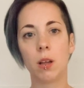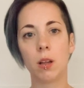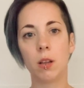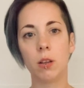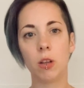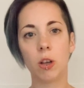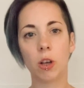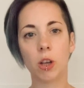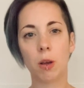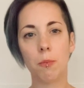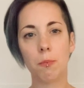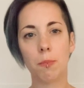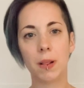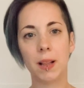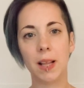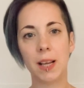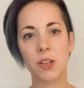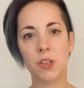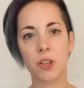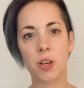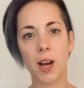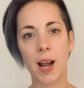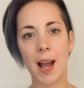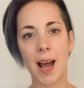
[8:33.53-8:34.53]
And you can
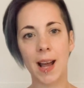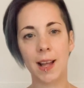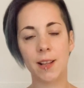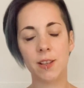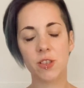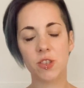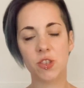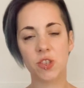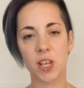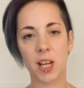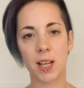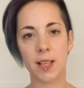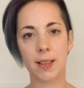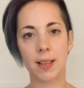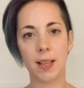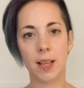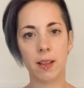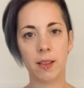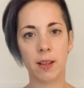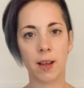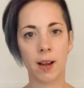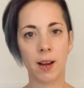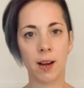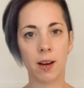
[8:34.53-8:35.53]
place your hands gently
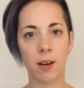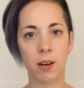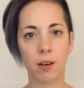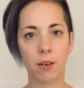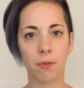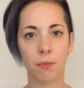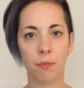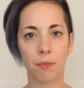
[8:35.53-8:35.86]
there.